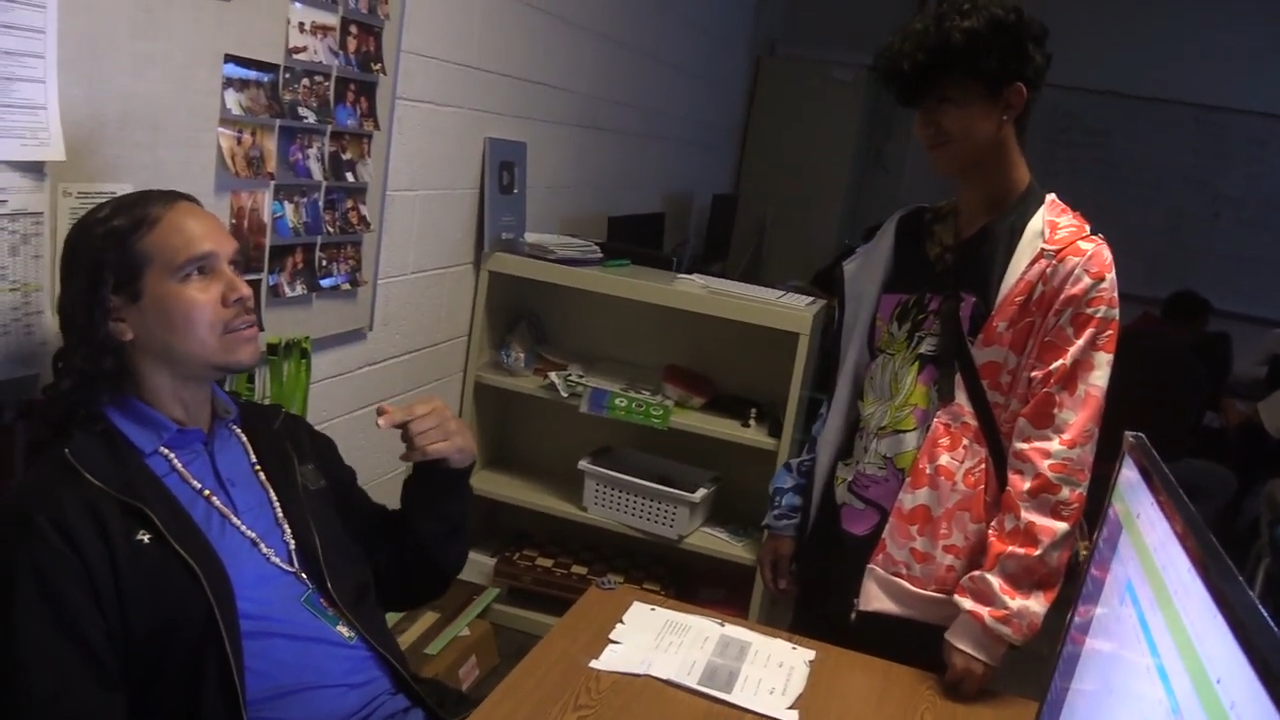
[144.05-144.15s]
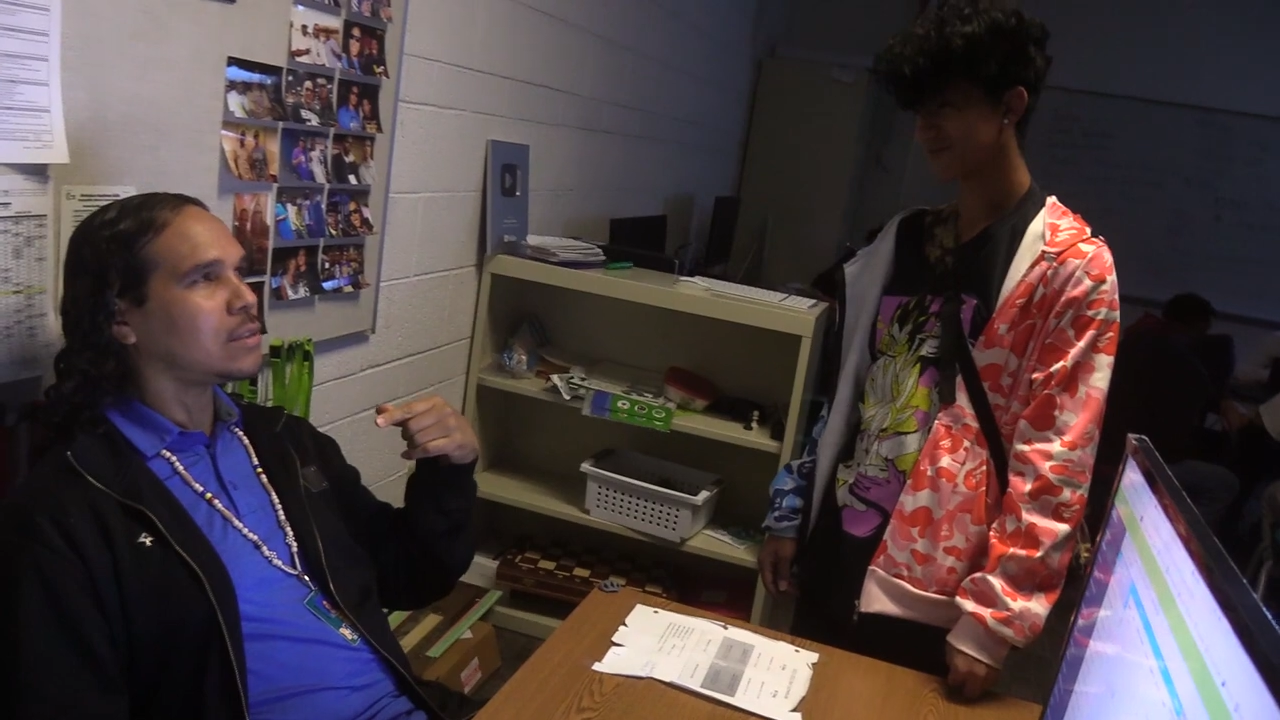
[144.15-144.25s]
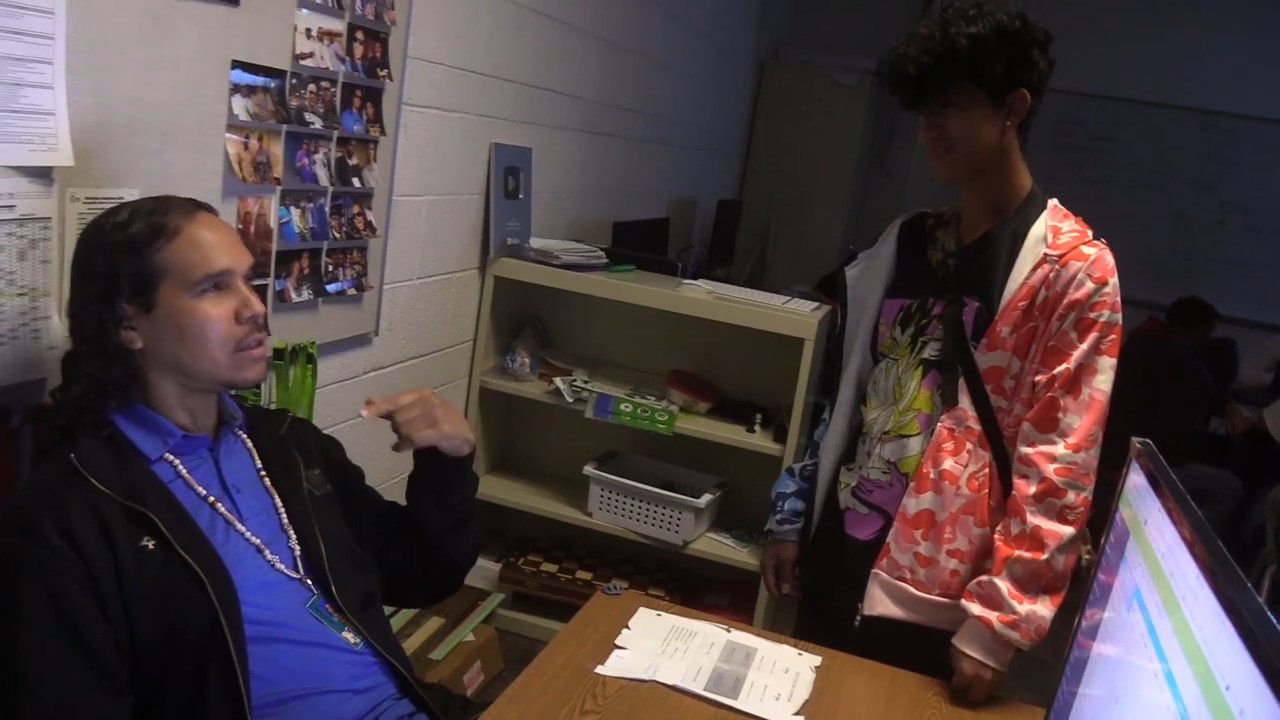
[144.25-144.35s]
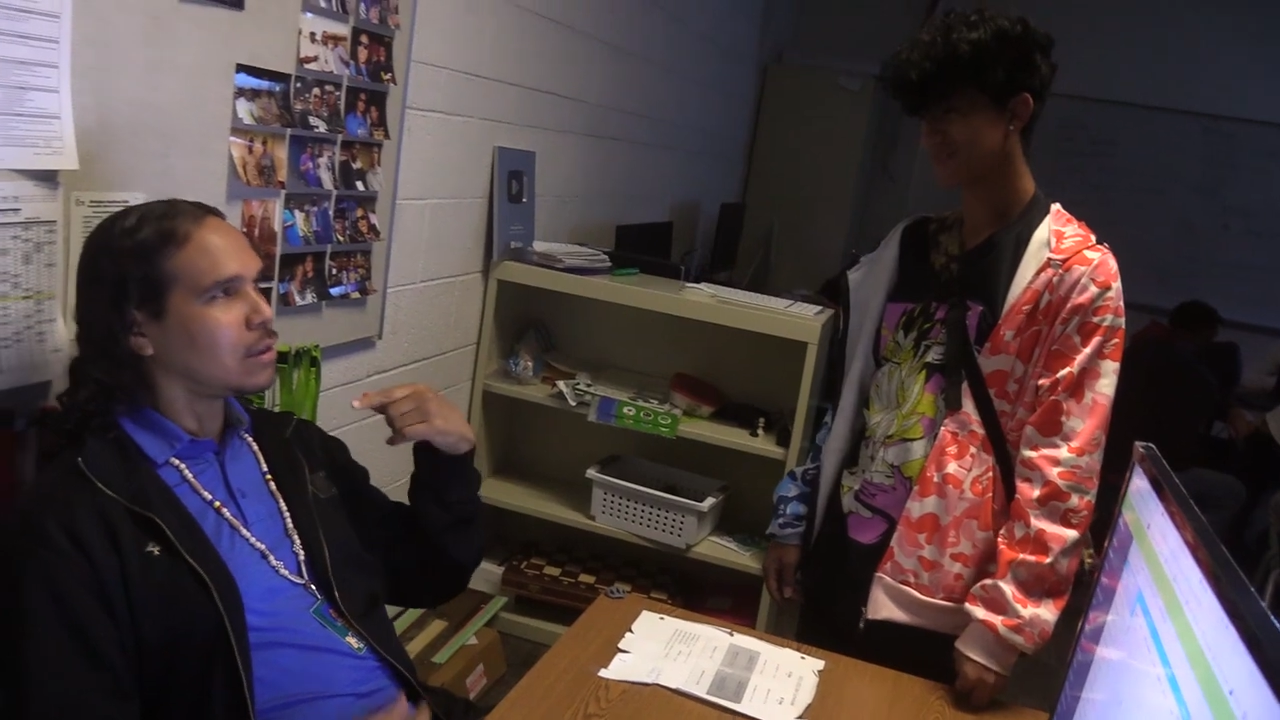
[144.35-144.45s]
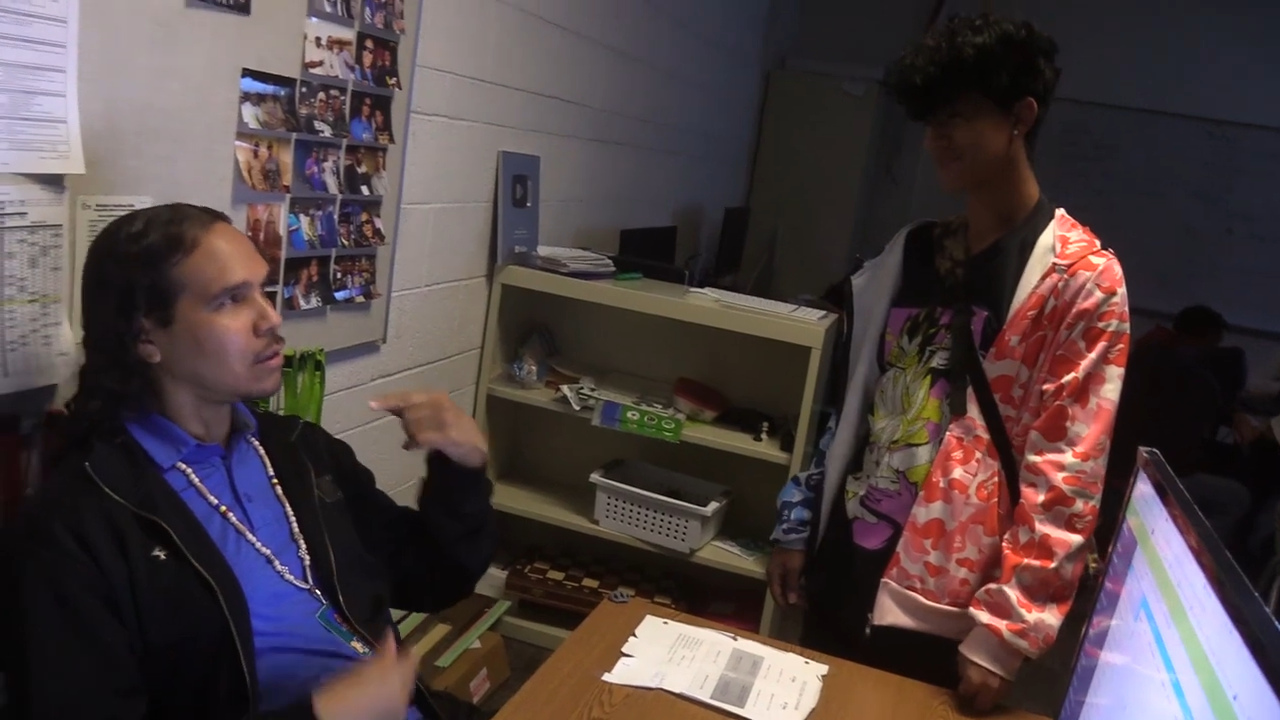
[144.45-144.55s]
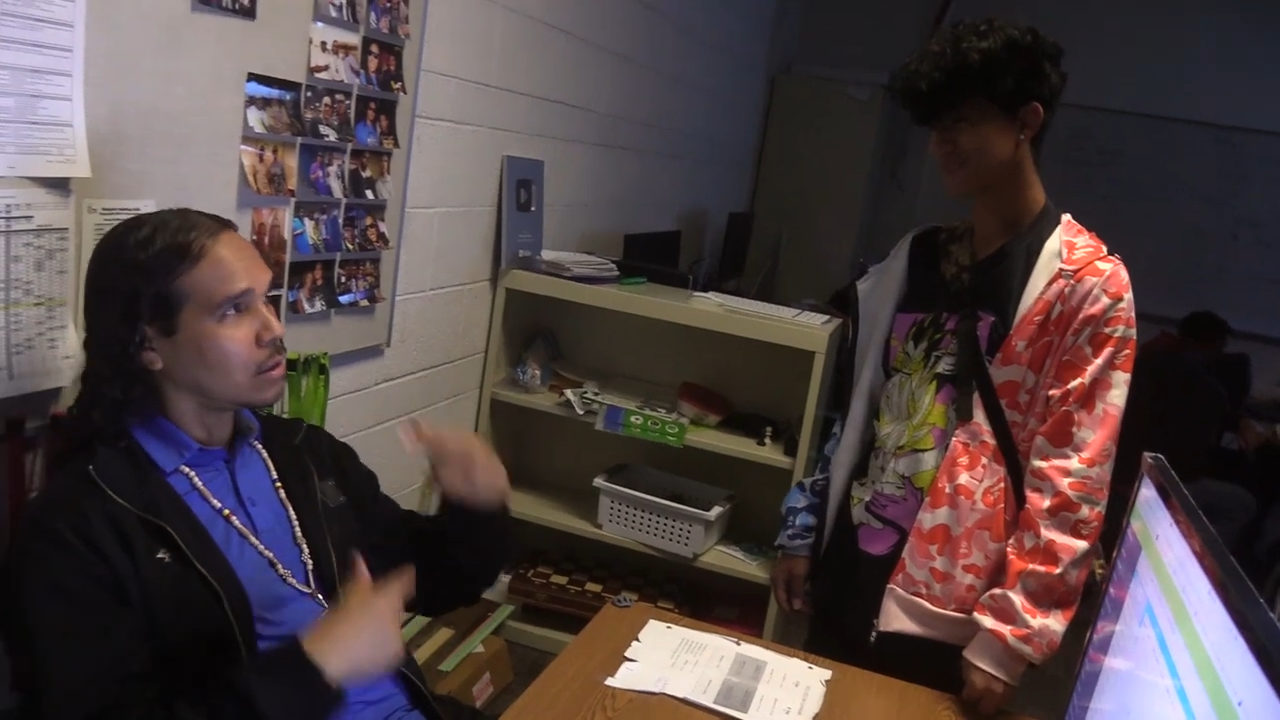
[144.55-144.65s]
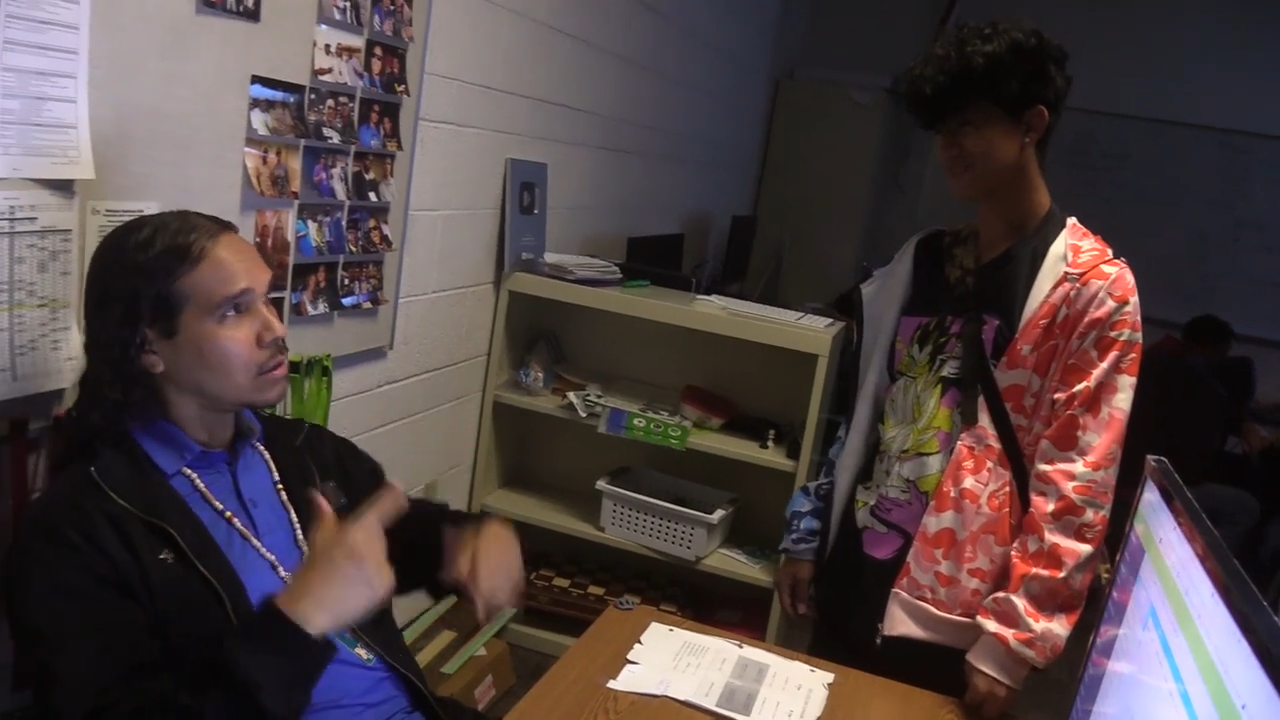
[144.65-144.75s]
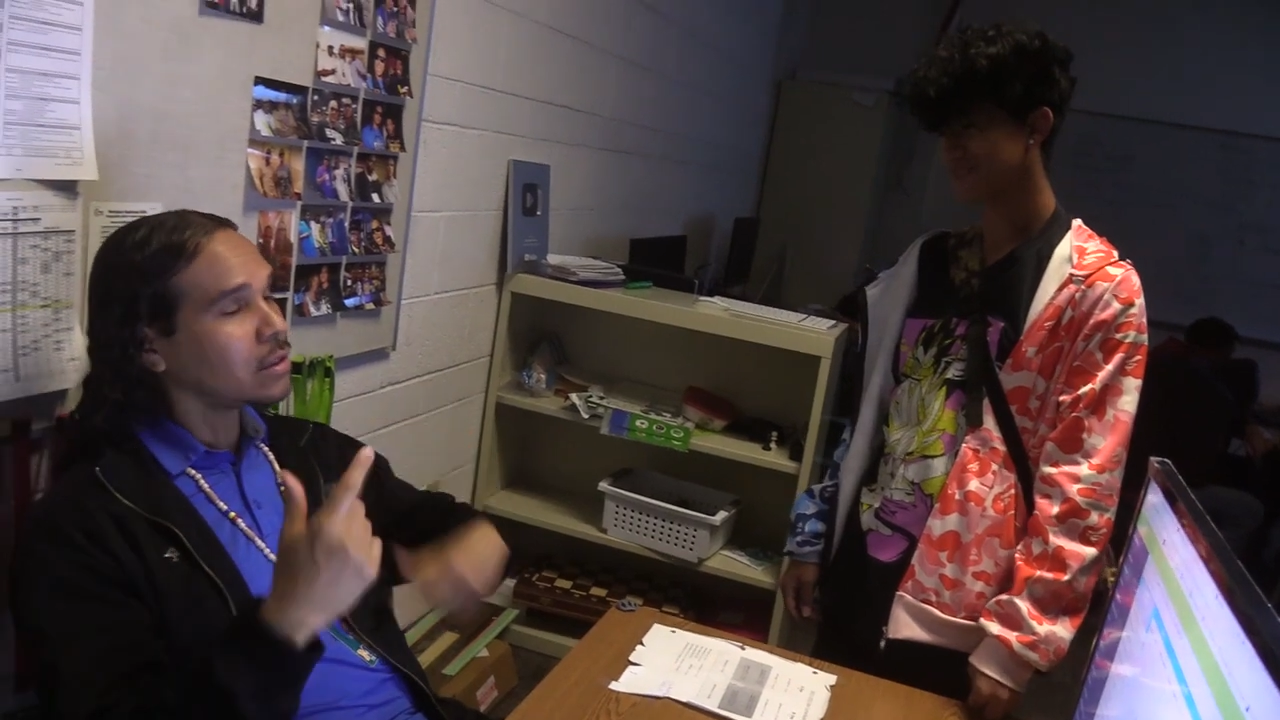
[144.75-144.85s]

to